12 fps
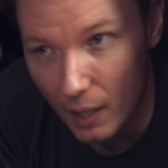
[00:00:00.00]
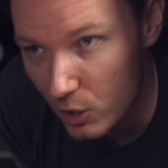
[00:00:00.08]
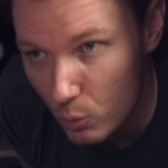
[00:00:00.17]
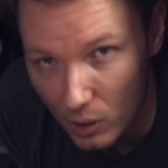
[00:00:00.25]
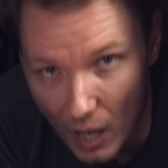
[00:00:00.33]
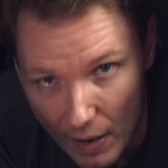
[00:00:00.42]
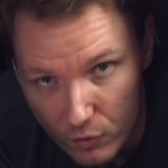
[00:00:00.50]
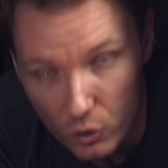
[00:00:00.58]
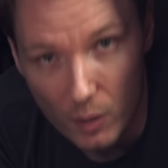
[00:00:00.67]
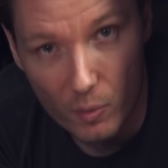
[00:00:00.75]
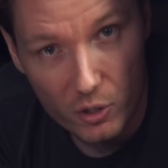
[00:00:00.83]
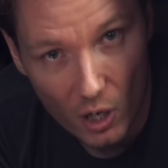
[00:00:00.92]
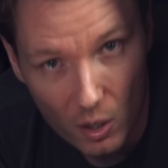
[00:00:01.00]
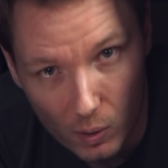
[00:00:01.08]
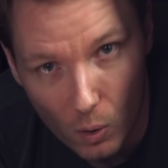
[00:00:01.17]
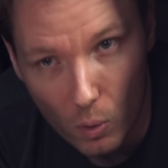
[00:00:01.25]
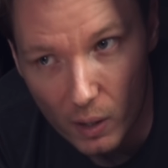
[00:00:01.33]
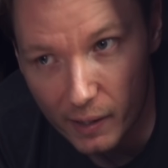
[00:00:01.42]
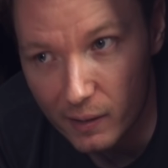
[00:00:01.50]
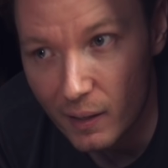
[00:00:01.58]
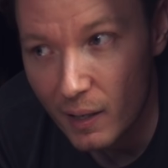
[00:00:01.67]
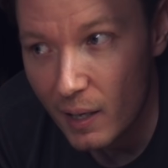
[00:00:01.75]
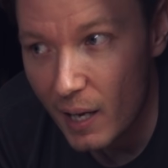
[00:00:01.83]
and do a live stream or start a recording